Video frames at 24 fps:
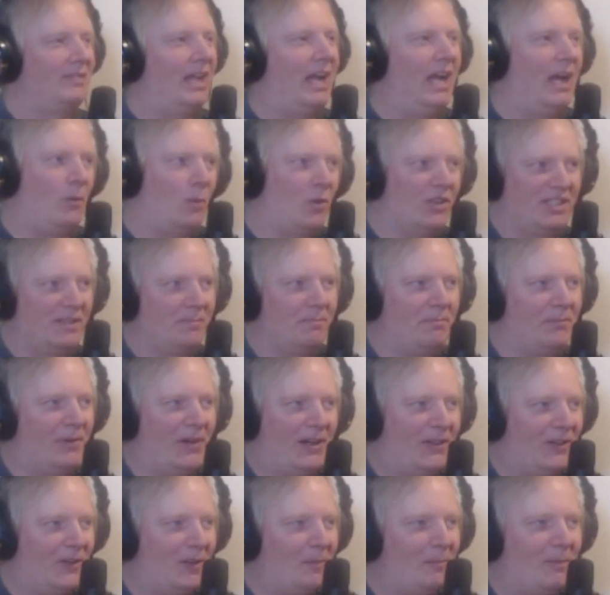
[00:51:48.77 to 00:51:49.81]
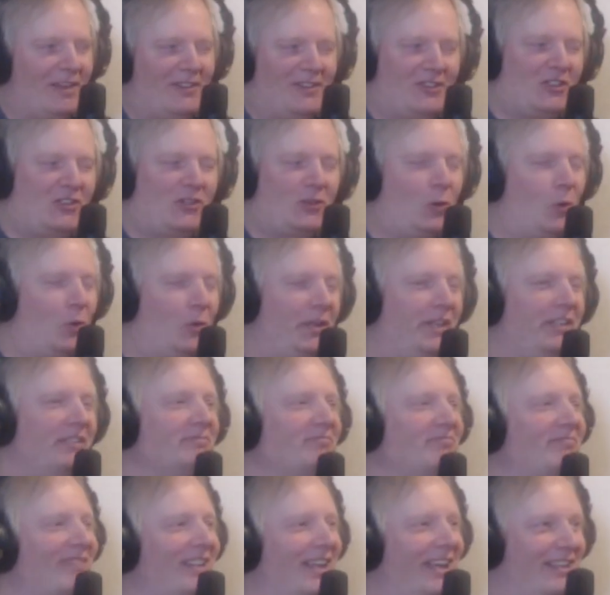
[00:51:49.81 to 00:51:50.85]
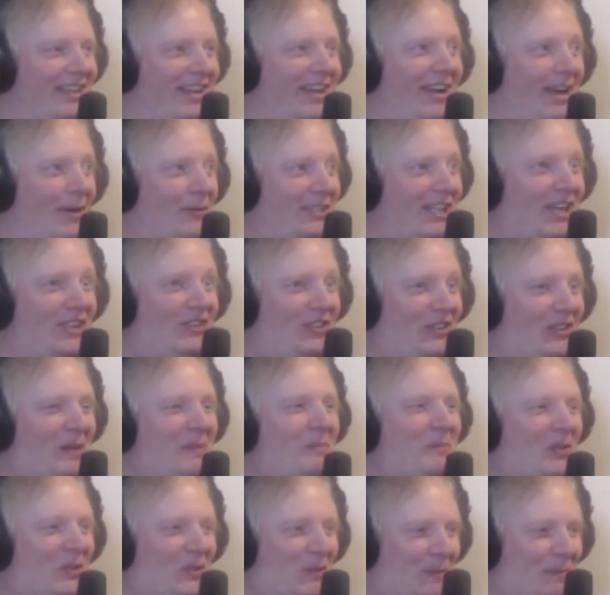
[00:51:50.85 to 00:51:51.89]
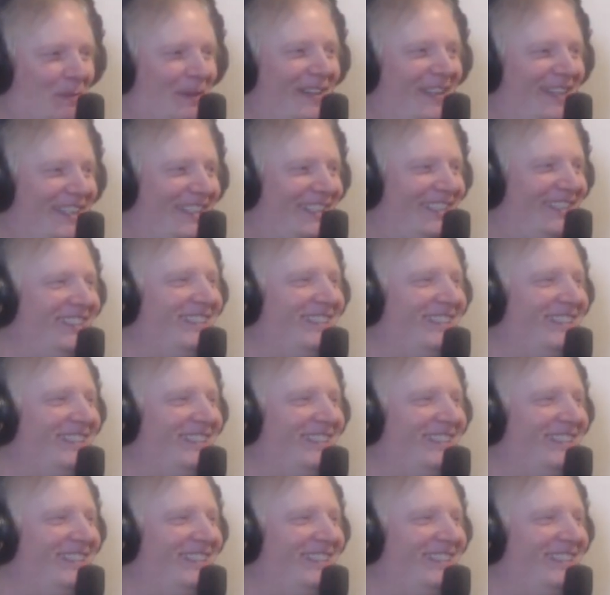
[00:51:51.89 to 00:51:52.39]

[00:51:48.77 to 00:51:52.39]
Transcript: I wasn't bothered by the scolding. I was actually amused by it.